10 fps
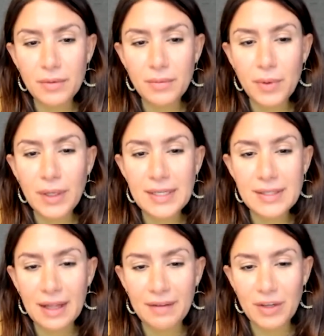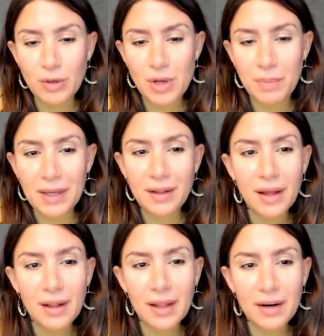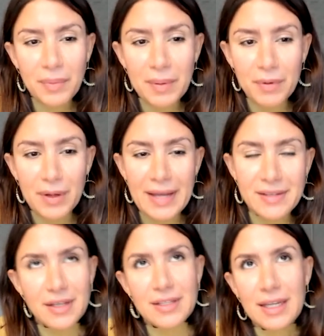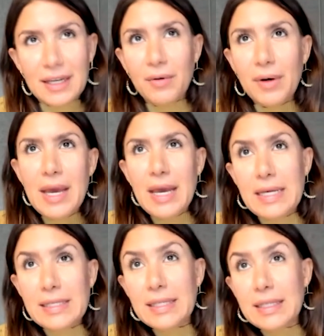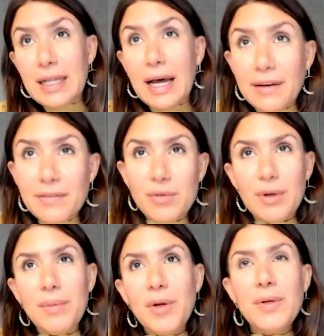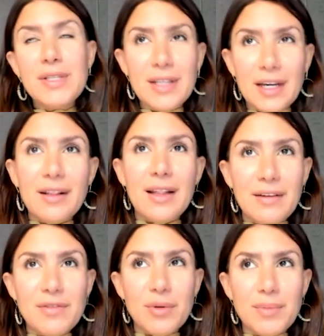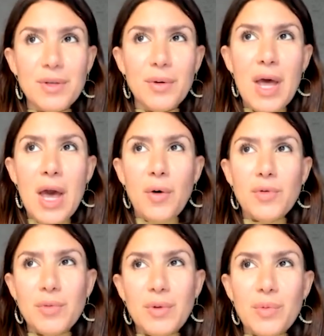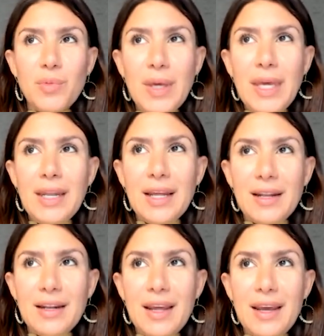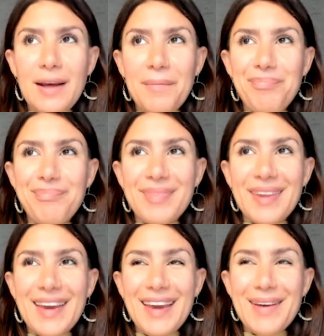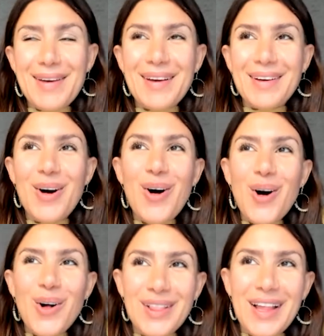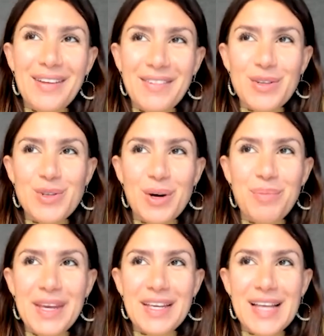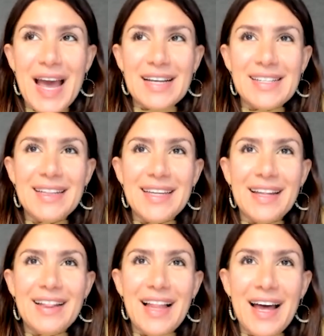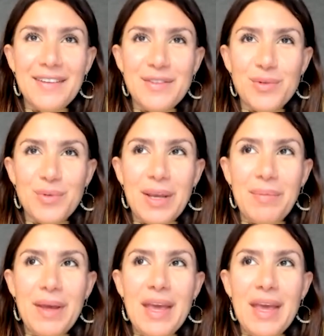what is live video shopping? A lot of people ask us like, oh, is it a live stream? No, it's not a live stream. So what we then call live video shopping is actually a live stream